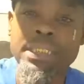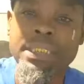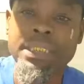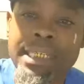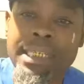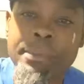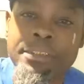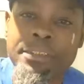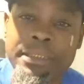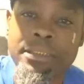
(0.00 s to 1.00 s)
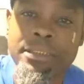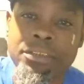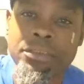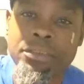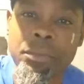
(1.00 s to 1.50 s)
I see I missed some messages,
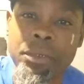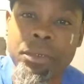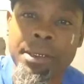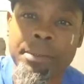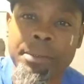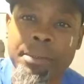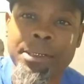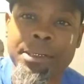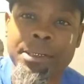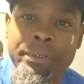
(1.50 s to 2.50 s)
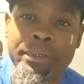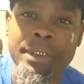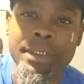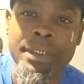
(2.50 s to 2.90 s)
so I want to come back up here